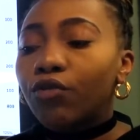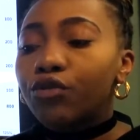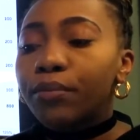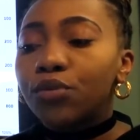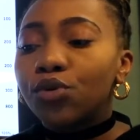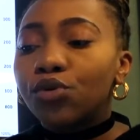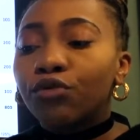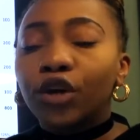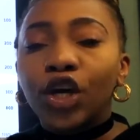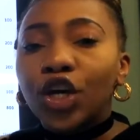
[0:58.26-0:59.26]

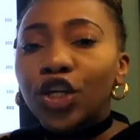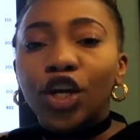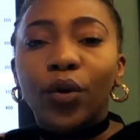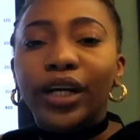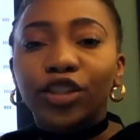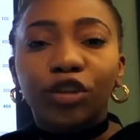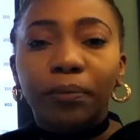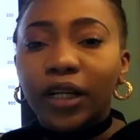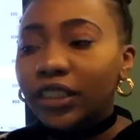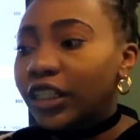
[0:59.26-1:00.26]
remove, an extra
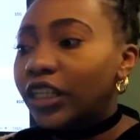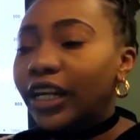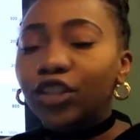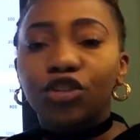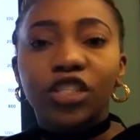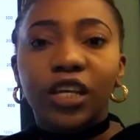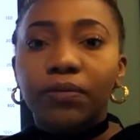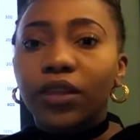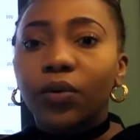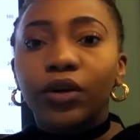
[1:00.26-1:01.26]
button, an extra zip
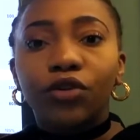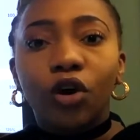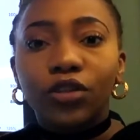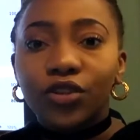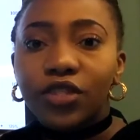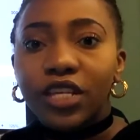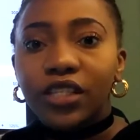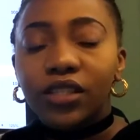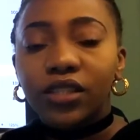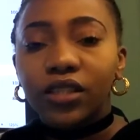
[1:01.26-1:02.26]
that we've got on
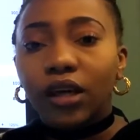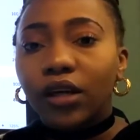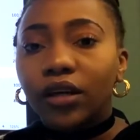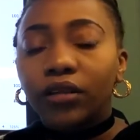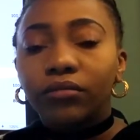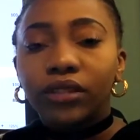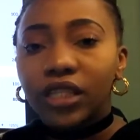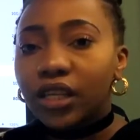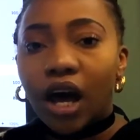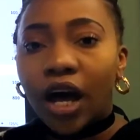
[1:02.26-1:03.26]
this
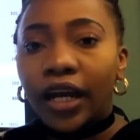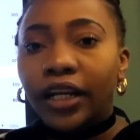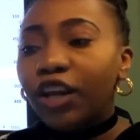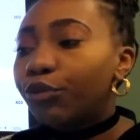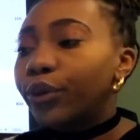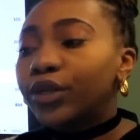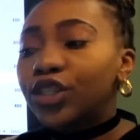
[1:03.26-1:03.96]
design. If we were